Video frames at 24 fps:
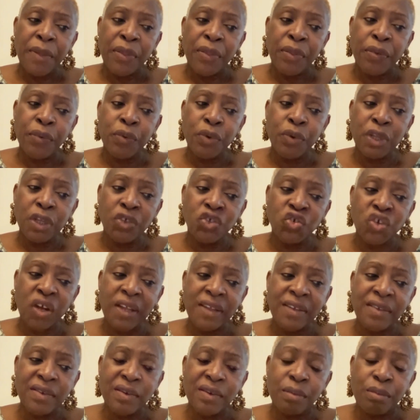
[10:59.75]
through the
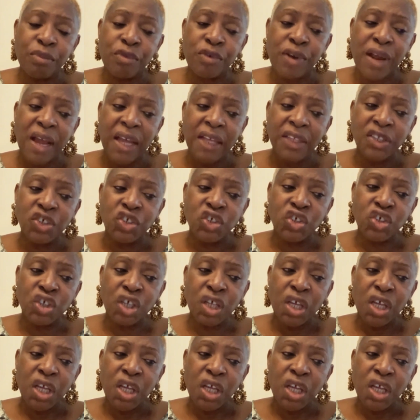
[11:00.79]
Johnson branch,